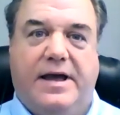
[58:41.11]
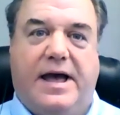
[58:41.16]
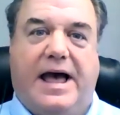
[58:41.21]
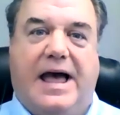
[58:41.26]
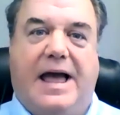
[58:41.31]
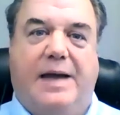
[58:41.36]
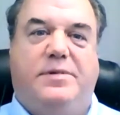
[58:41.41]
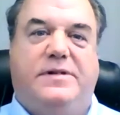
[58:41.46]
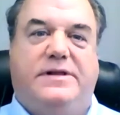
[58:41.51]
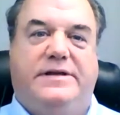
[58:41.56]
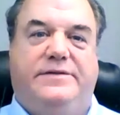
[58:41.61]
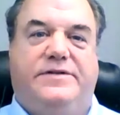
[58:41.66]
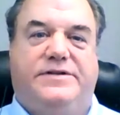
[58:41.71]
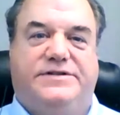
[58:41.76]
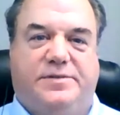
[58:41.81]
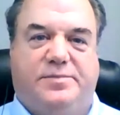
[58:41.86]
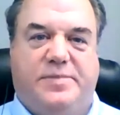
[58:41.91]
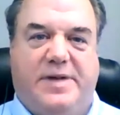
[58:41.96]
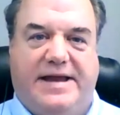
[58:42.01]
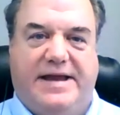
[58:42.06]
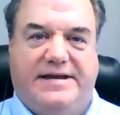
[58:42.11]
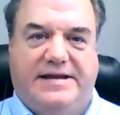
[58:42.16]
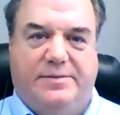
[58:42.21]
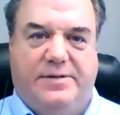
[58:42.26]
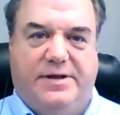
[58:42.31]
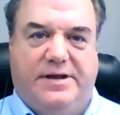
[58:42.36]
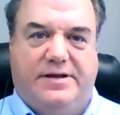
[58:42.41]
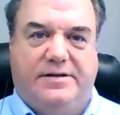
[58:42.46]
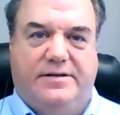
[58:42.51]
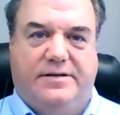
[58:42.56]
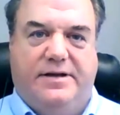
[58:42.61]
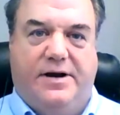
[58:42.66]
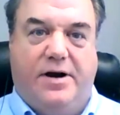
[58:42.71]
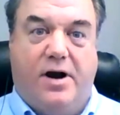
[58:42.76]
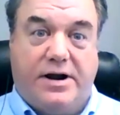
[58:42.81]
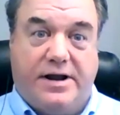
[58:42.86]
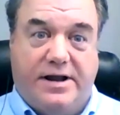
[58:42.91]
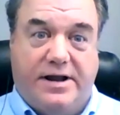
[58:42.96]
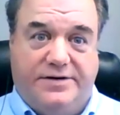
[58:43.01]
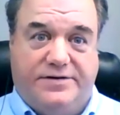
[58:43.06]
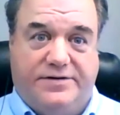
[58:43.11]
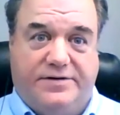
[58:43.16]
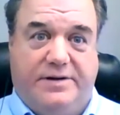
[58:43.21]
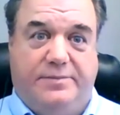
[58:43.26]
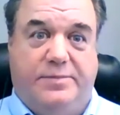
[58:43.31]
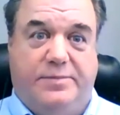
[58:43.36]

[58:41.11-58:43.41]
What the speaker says: I believe there's a pandemic in our country,